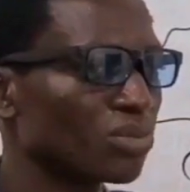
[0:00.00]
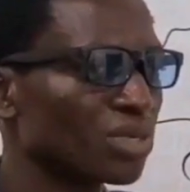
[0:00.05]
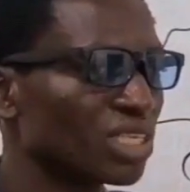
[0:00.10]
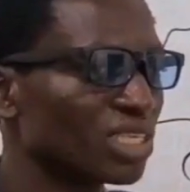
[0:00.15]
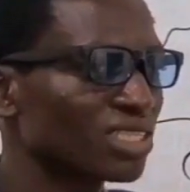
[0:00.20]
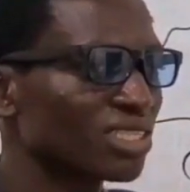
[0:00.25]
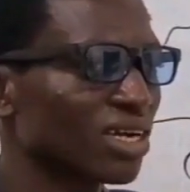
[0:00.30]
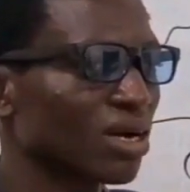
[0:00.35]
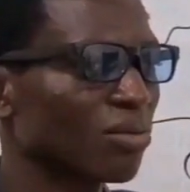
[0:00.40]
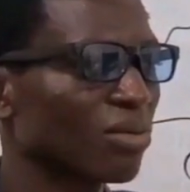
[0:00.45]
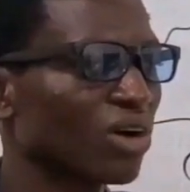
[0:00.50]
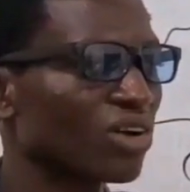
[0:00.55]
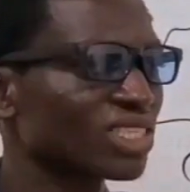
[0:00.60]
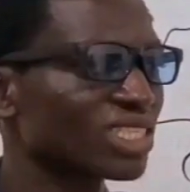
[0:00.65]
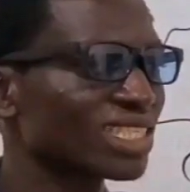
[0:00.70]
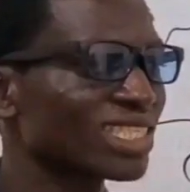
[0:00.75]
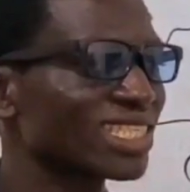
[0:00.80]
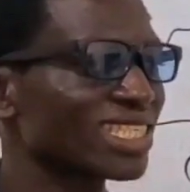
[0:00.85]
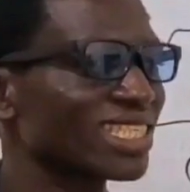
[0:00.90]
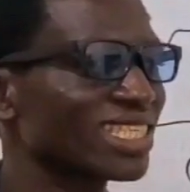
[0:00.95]
2 brings
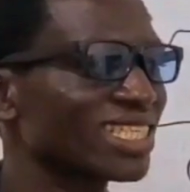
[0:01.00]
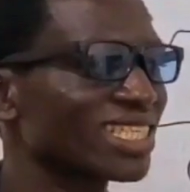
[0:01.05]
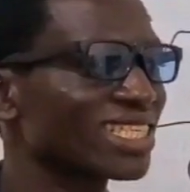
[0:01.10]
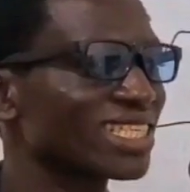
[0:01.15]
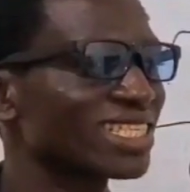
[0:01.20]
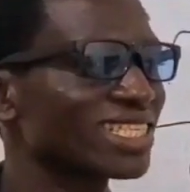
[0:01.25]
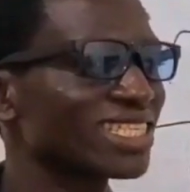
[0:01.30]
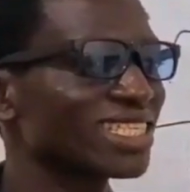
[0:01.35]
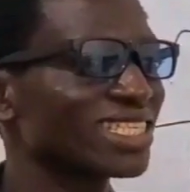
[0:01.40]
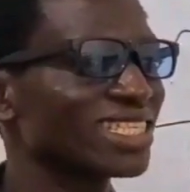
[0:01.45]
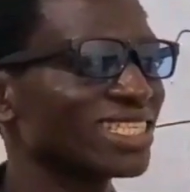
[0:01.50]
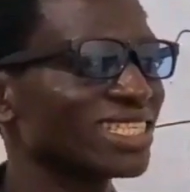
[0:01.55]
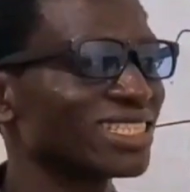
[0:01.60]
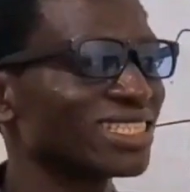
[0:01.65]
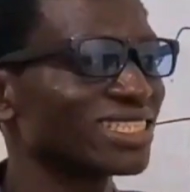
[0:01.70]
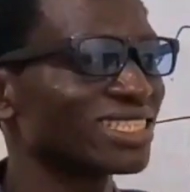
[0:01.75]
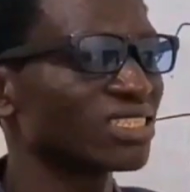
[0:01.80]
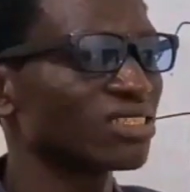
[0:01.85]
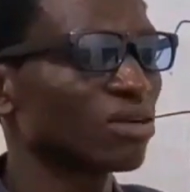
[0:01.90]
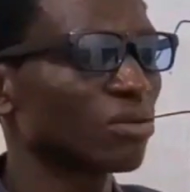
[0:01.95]
about increase
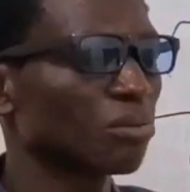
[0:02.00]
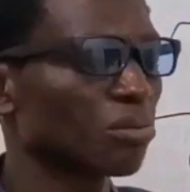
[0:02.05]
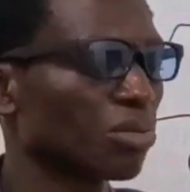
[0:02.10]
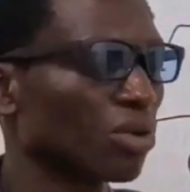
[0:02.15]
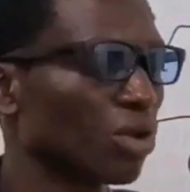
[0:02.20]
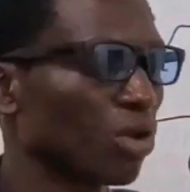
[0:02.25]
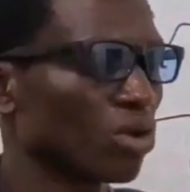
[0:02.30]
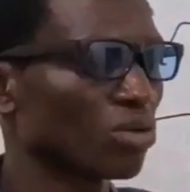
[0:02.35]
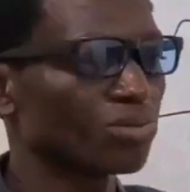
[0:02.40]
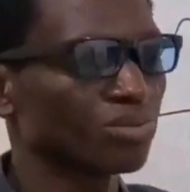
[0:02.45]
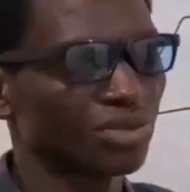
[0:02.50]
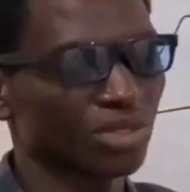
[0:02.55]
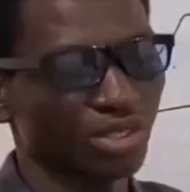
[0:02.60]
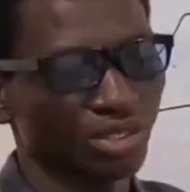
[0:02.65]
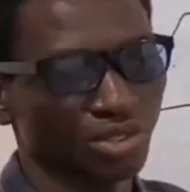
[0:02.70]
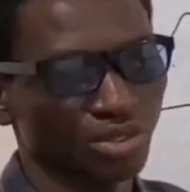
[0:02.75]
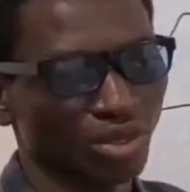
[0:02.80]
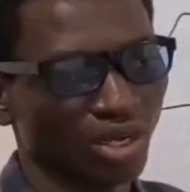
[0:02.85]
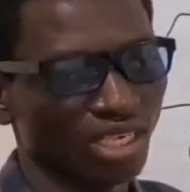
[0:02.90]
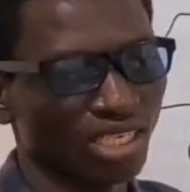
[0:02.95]
in blood
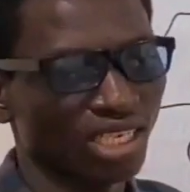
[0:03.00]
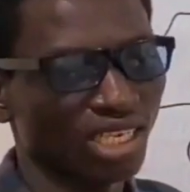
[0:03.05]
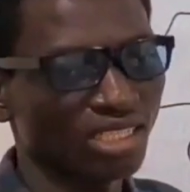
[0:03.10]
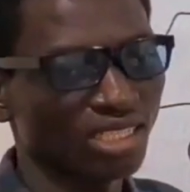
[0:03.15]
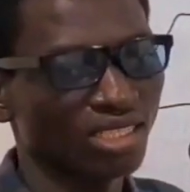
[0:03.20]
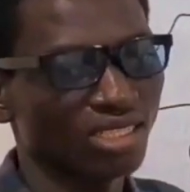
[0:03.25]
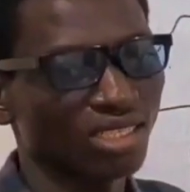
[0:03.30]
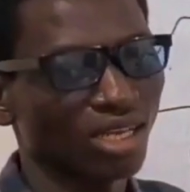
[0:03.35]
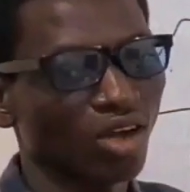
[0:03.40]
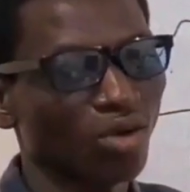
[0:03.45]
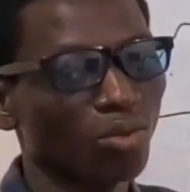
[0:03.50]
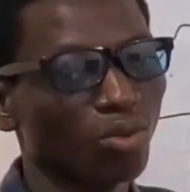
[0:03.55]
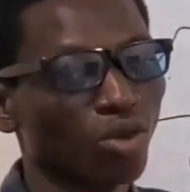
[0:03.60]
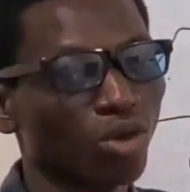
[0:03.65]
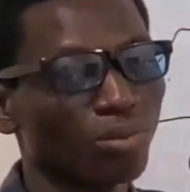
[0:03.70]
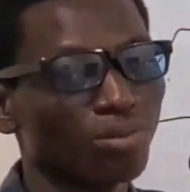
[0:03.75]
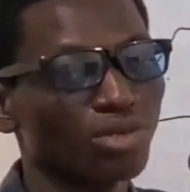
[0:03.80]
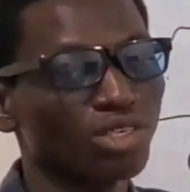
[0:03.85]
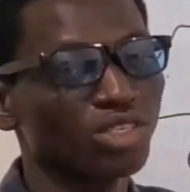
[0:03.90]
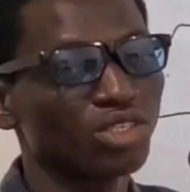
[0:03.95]
pressure. And that is how
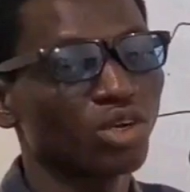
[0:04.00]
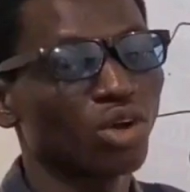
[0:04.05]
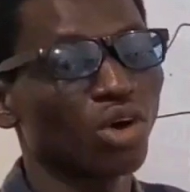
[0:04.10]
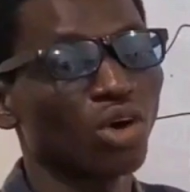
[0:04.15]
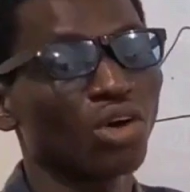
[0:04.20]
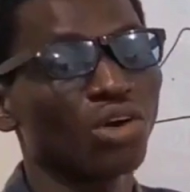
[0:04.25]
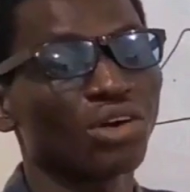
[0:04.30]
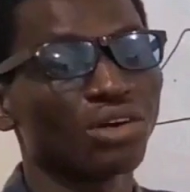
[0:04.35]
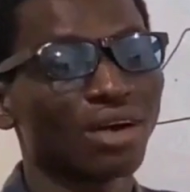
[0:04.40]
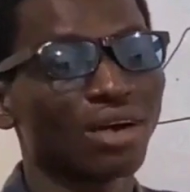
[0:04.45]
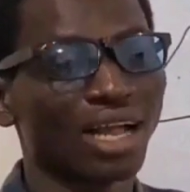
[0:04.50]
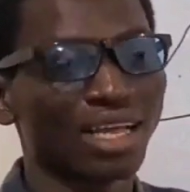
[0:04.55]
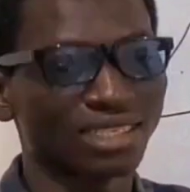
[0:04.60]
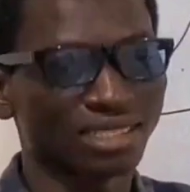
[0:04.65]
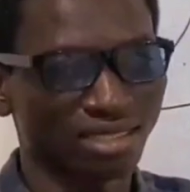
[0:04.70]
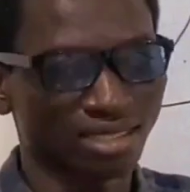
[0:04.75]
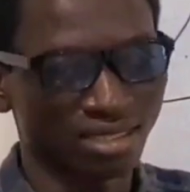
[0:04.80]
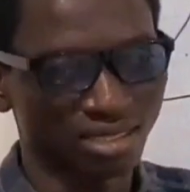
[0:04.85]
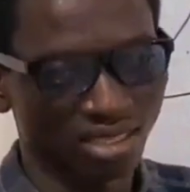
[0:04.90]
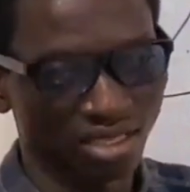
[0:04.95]
blood pressure
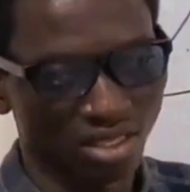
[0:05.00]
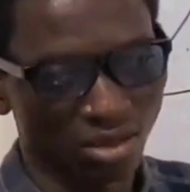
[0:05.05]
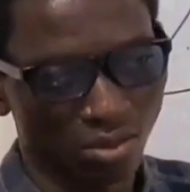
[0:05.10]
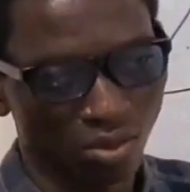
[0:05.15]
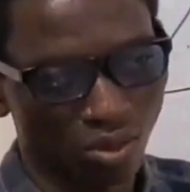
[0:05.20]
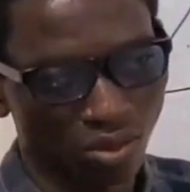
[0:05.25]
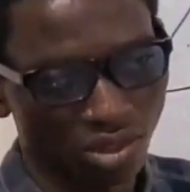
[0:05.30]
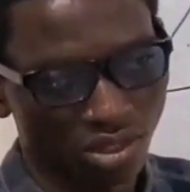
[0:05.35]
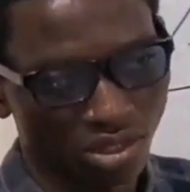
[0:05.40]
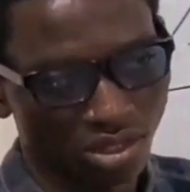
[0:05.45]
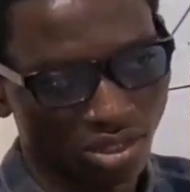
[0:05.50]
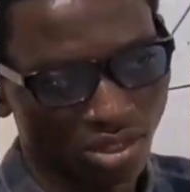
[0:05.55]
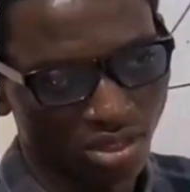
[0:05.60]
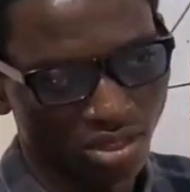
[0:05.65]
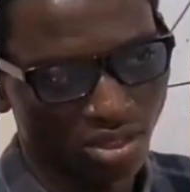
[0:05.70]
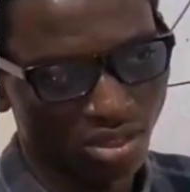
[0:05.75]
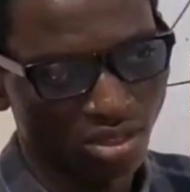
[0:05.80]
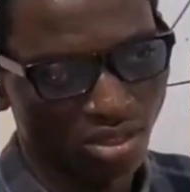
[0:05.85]
rises in the body.